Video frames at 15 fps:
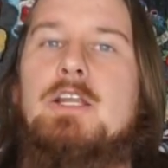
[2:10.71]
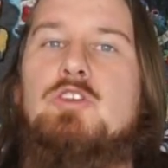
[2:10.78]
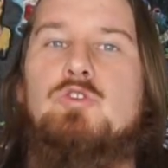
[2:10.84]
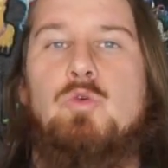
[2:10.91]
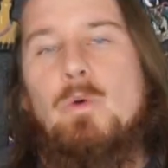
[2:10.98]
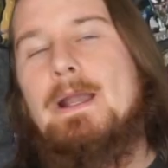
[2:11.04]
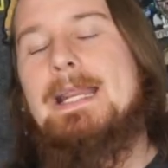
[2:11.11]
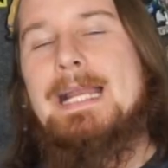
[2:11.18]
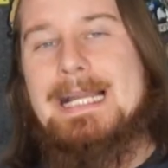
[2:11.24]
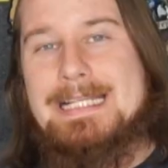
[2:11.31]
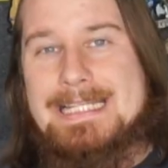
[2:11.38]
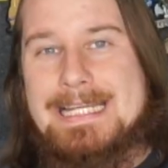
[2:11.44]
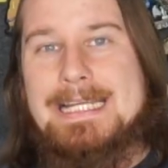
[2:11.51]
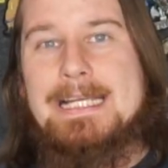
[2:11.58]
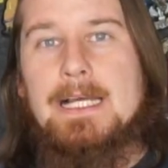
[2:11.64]

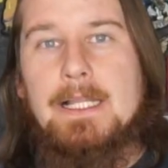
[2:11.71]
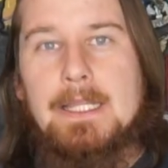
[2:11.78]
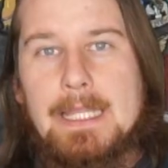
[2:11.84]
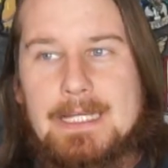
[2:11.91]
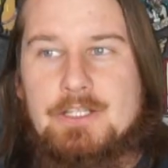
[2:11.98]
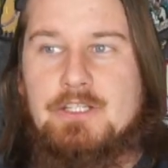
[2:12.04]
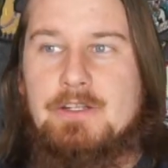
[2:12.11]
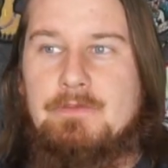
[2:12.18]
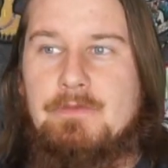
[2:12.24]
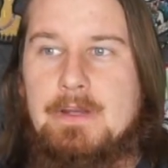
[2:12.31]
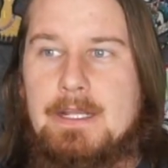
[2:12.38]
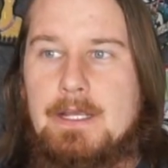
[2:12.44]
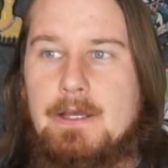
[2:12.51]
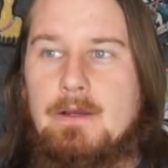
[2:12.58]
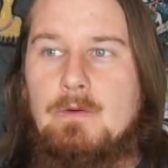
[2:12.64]
2019 collection
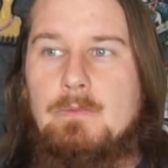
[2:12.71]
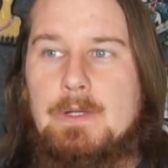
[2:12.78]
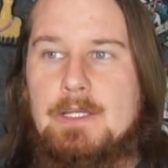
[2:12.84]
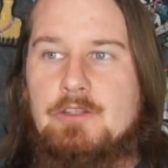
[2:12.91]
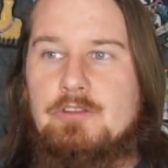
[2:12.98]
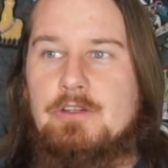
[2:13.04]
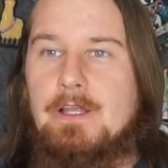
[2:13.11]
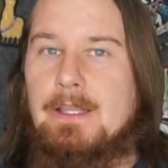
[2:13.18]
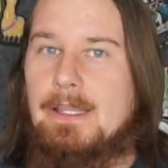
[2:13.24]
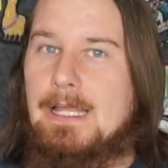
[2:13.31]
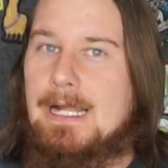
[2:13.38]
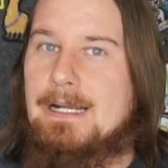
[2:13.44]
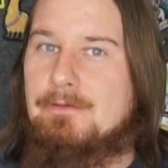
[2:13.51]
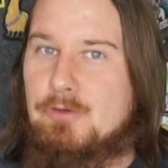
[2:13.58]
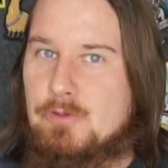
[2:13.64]
video, which a
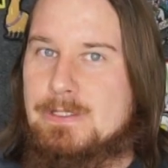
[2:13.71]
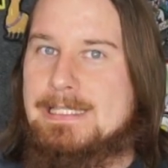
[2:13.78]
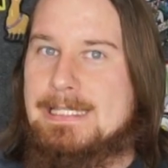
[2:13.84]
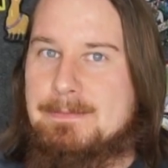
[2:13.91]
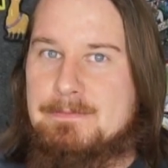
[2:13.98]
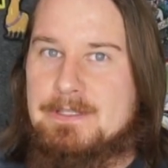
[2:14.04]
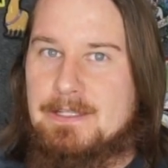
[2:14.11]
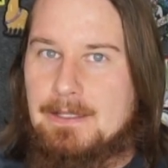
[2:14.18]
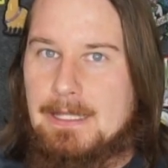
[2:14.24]
lot of you seem to